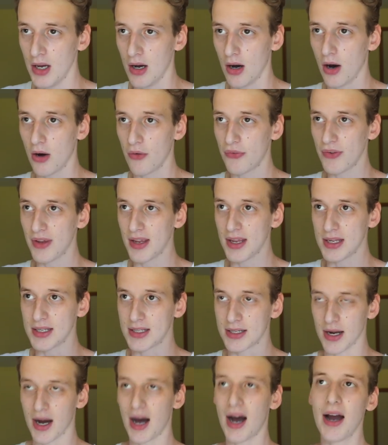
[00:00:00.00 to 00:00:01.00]
of a
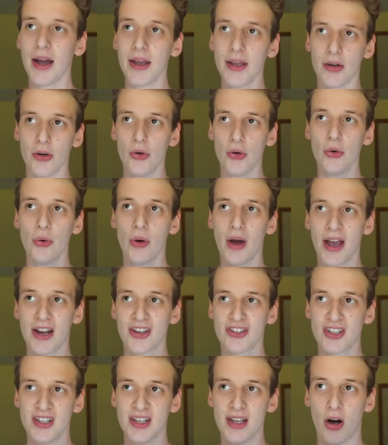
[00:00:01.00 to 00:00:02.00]
guy who
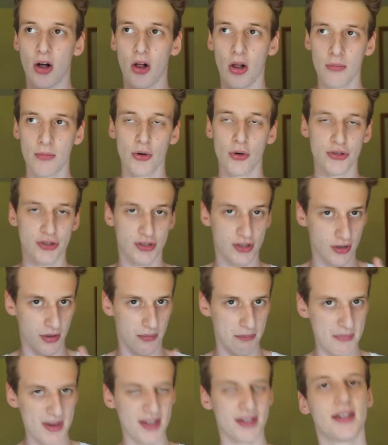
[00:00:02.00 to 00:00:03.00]
actually almost
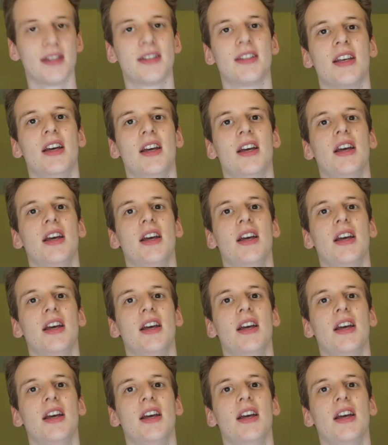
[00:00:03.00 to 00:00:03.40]
committed